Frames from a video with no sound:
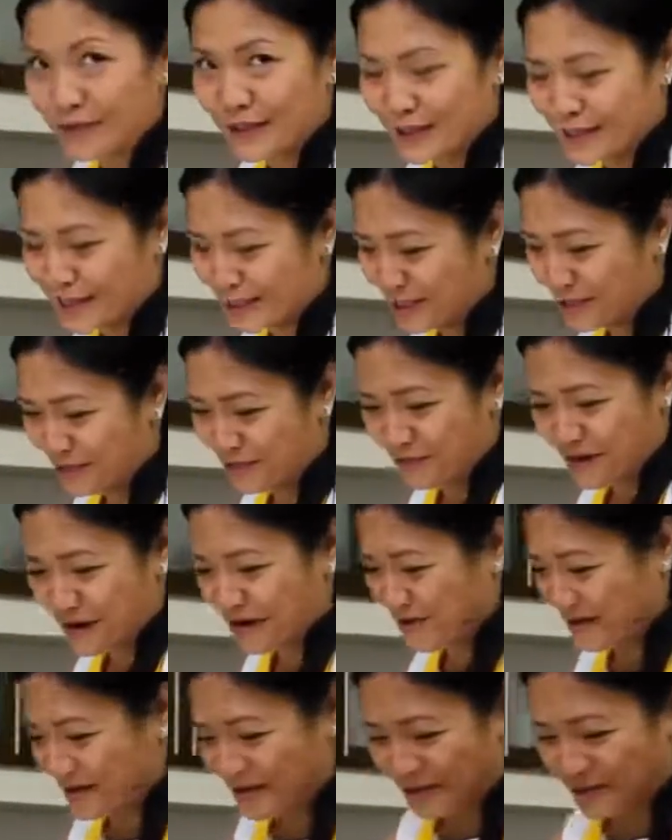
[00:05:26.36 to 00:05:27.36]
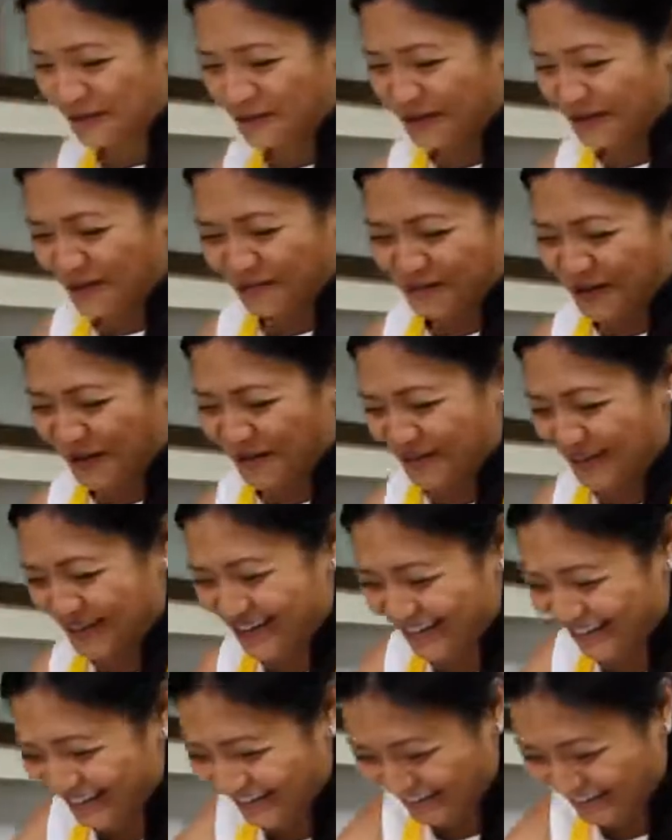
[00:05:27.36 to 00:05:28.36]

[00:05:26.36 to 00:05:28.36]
because the turmeric is going to make my hand